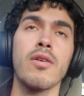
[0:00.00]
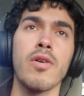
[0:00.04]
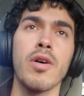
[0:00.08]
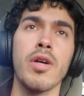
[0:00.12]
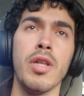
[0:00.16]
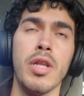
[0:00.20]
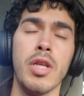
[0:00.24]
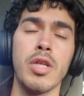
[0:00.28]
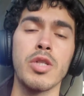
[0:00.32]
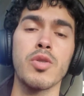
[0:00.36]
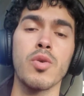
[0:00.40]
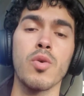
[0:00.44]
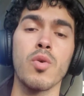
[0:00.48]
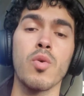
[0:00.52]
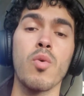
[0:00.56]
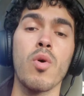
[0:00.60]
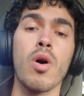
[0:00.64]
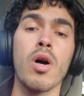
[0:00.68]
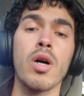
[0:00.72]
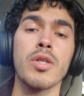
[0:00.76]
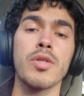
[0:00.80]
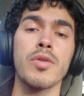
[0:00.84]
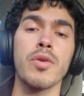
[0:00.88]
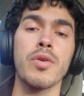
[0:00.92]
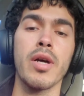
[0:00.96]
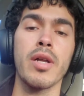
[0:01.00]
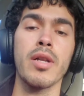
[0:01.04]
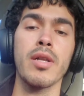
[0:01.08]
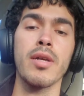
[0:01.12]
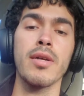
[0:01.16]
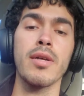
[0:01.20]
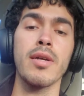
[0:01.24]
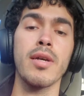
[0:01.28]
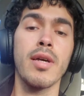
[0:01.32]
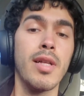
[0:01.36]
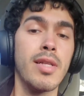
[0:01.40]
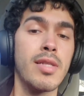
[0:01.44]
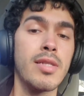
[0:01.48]
initial
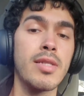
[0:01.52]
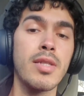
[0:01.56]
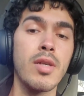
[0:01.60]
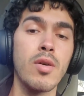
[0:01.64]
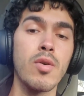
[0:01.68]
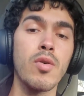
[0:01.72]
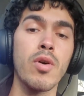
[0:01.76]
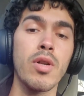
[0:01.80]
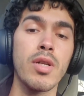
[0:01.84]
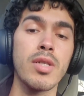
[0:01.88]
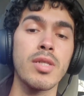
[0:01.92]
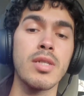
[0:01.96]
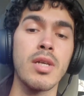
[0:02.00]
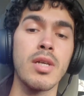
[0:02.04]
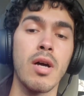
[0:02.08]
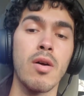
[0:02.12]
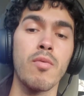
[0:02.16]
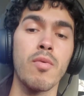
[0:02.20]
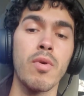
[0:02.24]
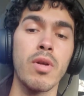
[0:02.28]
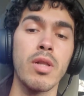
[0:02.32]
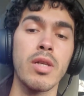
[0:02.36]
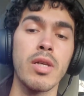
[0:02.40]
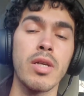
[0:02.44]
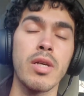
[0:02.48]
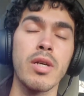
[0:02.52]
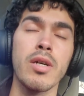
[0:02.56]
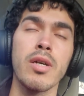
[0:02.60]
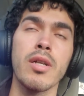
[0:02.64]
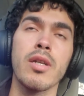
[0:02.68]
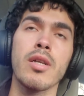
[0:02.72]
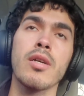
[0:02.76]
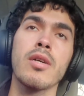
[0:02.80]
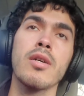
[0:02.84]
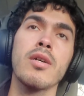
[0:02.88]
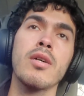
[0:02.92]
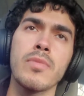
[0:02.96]
quadrant. It's still going to sound really good.